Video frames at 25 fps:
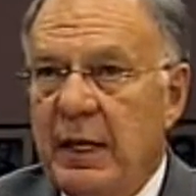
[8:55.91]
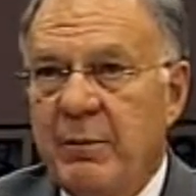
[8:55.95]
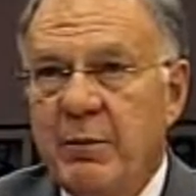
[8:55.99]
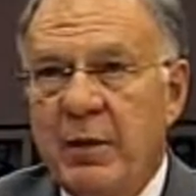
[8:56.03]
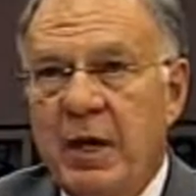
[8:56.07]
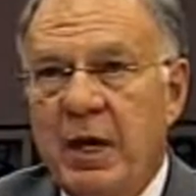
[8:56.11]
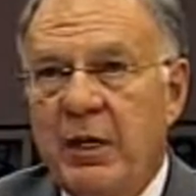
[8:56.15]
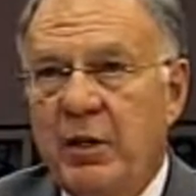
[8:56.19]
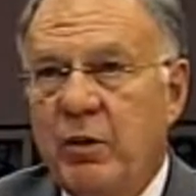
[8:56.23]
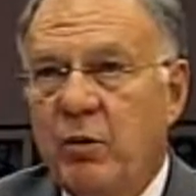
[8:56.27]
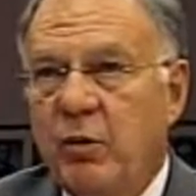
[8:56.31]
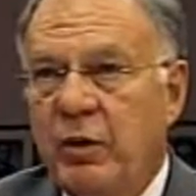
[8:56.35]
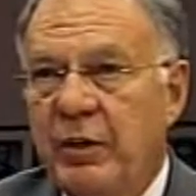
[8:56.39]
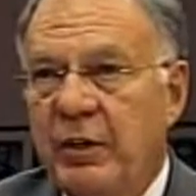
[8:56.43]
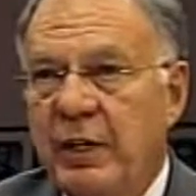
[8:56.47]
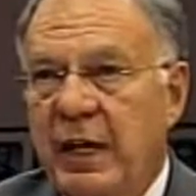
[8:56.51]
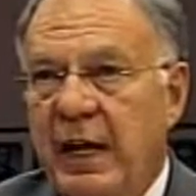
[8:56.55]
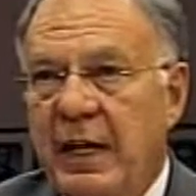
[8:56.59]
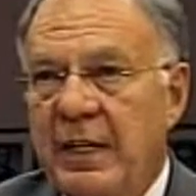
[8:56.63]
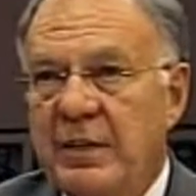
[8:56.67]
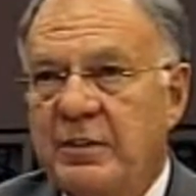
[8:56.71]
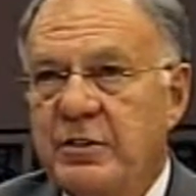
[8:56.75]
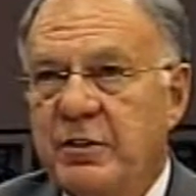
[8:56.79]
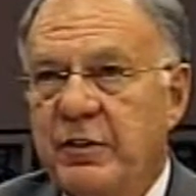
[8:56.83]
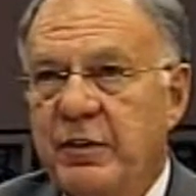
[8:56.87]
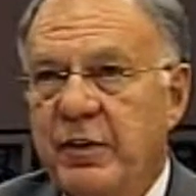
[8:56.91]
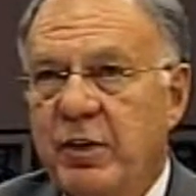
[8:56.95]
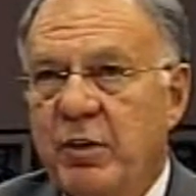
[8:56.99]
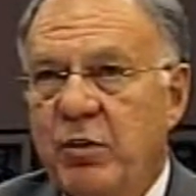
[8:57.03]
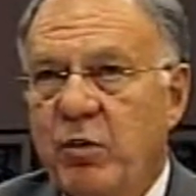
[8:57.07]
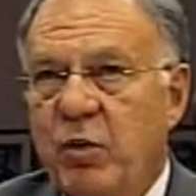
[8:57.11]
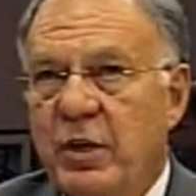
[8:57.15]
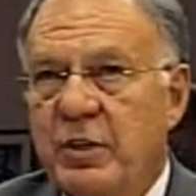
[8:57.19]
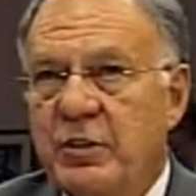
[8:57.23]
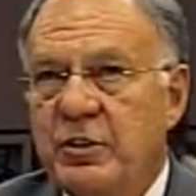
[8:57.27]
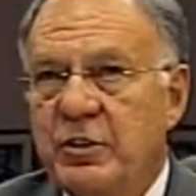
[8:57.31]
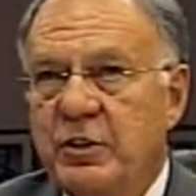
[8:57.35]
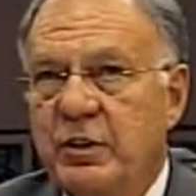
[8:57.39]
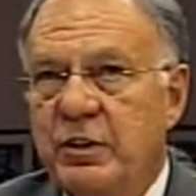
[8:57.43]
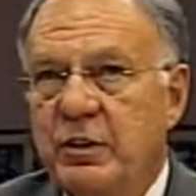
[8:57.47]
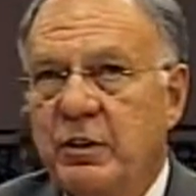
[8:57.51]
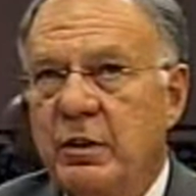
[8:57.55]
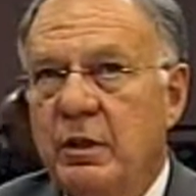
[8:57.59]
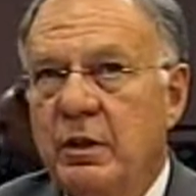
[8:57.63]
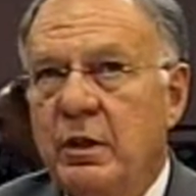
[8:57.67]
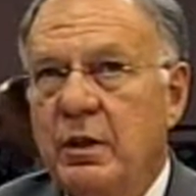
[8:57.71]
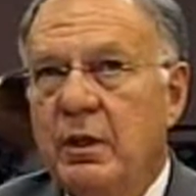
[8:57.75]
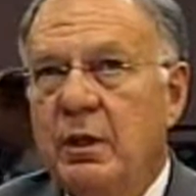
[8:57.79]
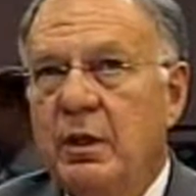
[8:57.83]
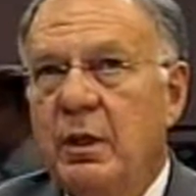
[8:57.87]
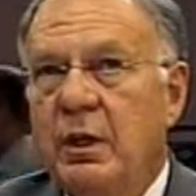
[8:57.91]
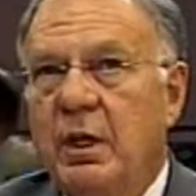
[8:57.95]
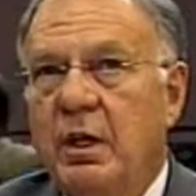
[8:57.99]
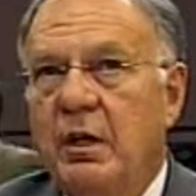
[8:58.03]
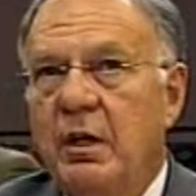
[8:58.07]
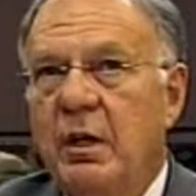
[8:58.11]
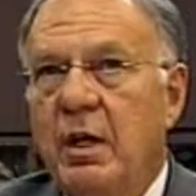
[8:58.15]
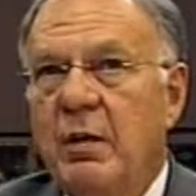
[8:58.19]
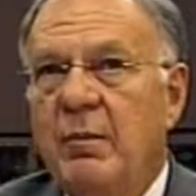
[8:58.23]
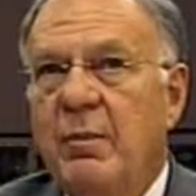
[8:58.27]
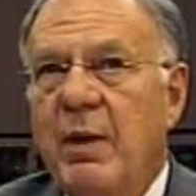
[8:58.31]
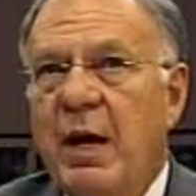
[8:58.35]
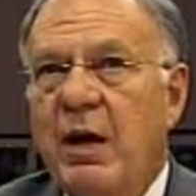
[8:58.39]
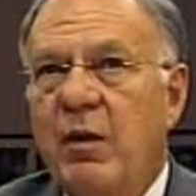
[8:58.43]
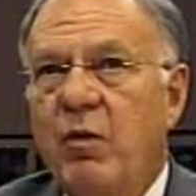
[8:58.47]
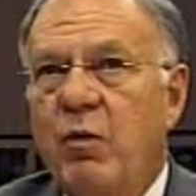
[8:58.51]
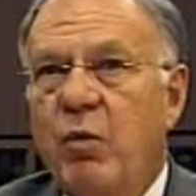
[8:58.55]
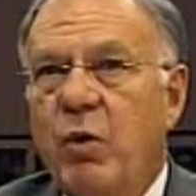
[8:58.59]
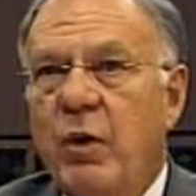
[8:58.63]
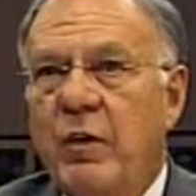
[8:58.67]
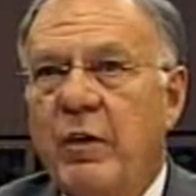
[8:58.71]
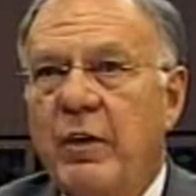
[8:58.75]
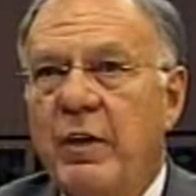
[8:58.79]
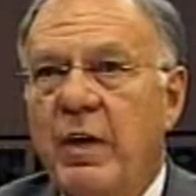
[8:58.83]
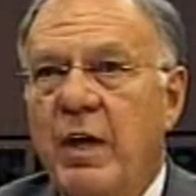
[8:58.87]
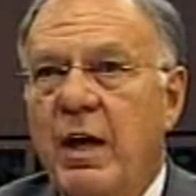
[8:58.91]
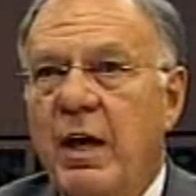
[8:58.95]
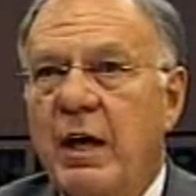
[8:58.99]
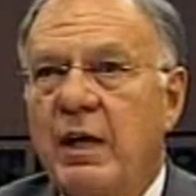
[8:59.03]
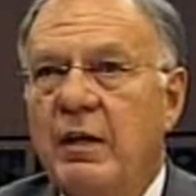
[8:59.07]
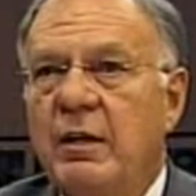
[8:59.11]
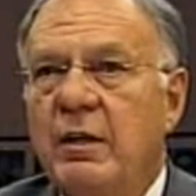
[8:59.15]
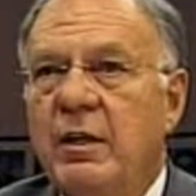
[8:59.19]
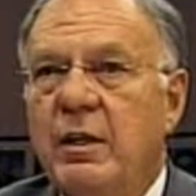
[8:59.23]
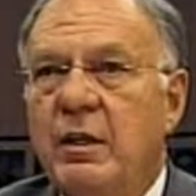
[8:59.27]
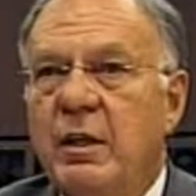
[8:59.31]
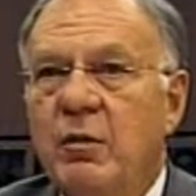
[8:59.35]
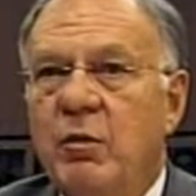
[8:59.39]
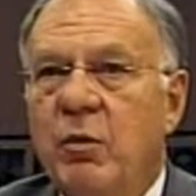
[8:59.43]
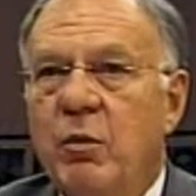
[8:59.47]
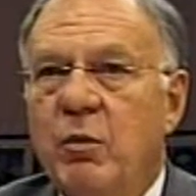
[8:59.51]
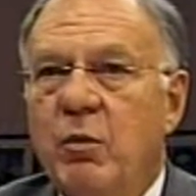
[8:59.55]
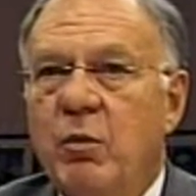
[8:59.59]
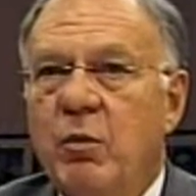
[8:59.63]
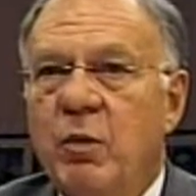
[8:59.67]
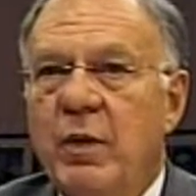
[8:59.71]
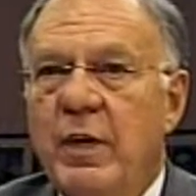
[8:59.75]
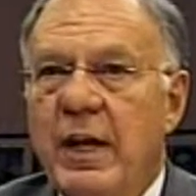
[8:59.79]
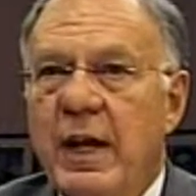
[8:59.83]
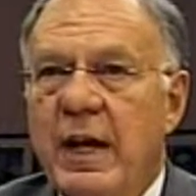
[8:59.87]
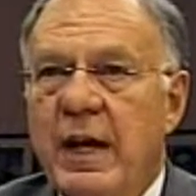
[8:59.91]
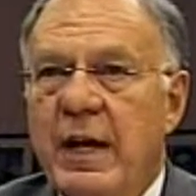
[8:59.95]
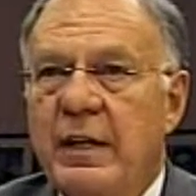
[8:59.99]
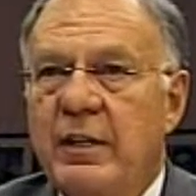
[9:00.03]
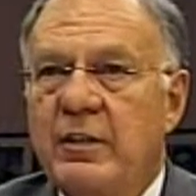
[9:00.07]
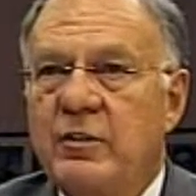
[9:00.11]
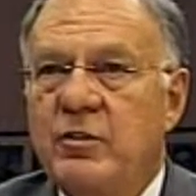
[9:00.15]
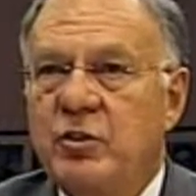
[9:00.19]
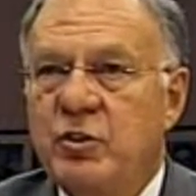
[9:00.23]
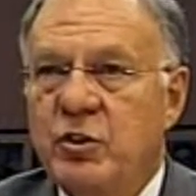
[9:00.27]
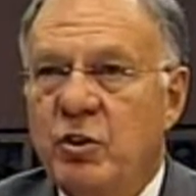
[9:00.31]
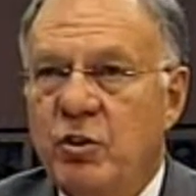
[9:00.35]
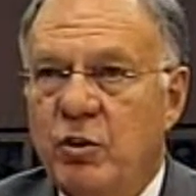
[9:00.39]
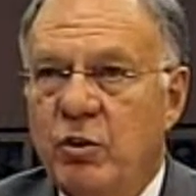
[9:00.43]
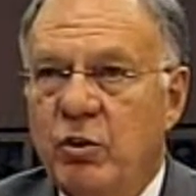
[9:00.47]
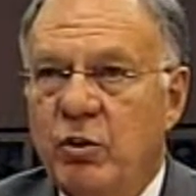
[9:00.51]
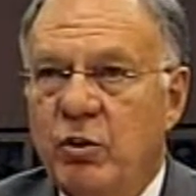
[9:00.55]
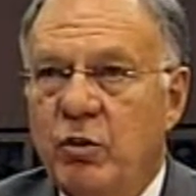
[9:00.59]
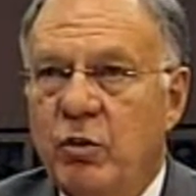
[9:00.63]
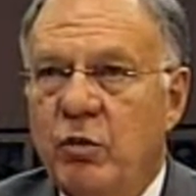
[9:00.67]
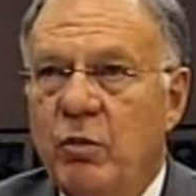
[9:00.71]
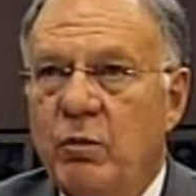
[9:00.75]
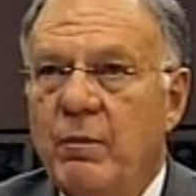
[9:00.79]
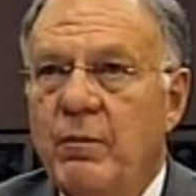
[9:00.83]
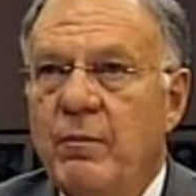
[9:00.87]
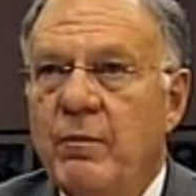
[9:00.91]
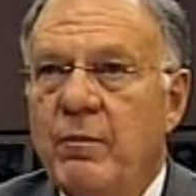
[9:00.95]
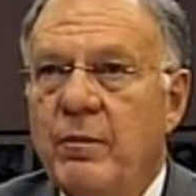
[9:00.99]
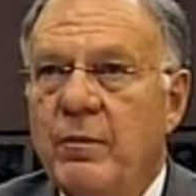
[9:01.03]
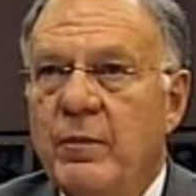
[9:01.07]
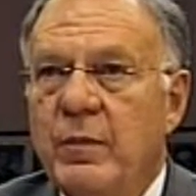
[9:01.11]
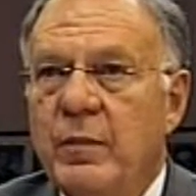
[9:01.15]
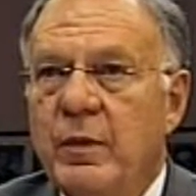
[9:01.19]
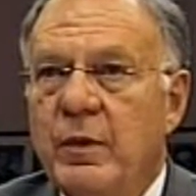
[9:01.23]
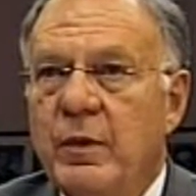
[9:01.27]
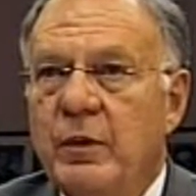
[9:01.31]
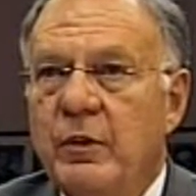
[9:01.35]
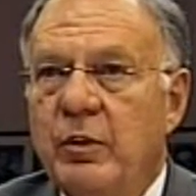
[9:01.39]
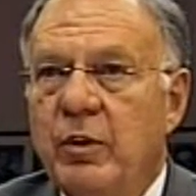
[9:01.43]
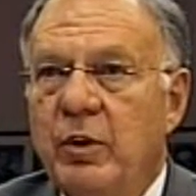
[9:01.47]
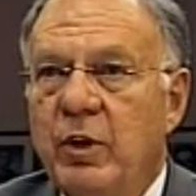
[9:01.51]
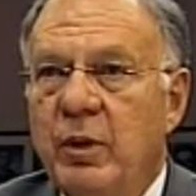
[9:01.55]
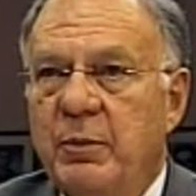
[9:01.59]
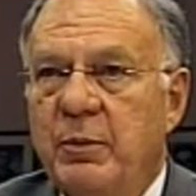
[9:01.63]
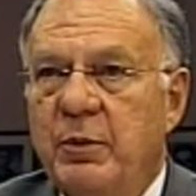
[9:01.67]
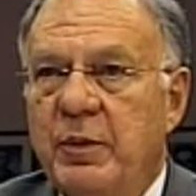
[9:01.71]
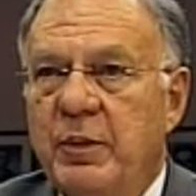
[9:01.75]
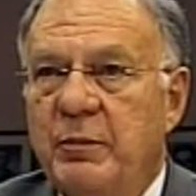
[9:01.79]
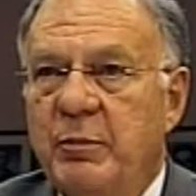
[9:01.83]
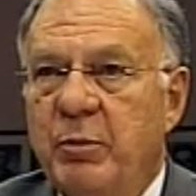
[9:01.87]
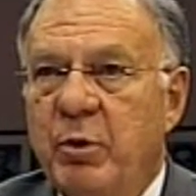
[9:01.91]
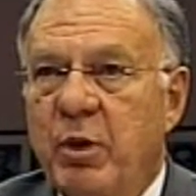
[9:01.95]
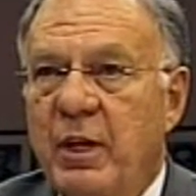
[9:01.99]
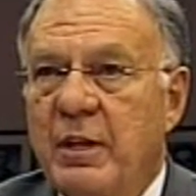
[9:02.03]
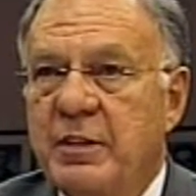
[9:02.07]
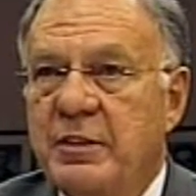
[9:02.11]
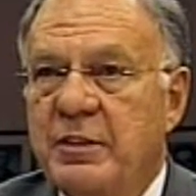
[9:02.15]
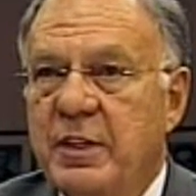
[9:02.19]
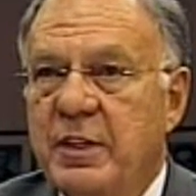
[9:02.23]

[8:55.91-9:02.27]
And I'm not going to answer the question about whether or not we had internal deliberative